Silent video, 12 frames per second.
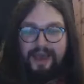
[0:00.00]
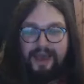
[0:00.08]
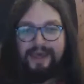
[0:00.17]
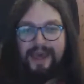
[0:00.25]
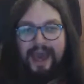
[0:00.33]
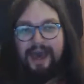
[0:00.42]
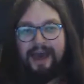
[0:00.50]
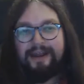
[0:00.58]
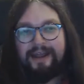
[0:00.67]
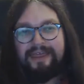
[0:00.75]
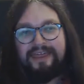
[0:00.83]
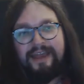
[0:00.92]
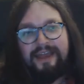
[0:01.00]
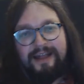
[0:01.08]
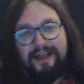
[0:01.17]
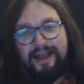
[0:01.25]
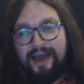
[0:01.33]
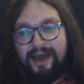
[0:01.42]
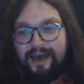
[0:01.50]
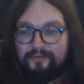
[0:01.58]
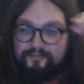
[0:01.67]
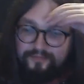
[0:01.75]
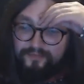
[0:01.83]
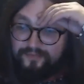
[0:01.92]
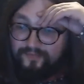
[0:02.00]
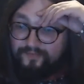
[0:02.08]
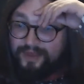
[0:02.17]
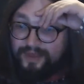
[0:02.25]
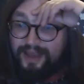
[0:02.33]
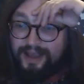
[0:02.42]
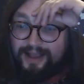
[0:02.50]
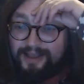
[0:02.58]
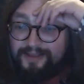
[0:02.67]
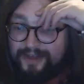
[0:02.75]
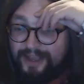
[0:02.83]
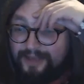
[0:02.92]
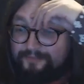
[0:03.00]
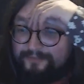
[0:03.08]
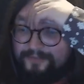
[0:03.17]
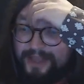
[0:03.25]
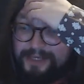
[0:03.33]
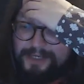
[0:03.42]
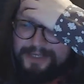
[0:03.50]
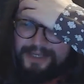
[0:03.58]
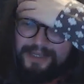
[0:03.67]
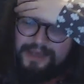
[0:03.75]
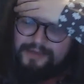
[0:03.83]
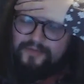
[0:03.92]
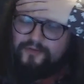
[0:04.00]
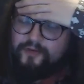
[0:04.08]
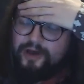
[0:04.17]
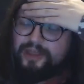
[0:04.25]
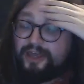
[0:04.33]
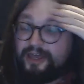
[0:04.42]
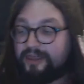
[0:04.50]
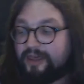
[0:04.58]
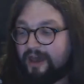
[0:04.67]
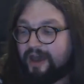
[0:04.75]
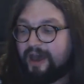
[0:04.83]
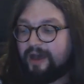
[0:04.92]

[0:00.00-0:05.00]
Yeah, and I think kind of like you mentioned in the thing before, I think that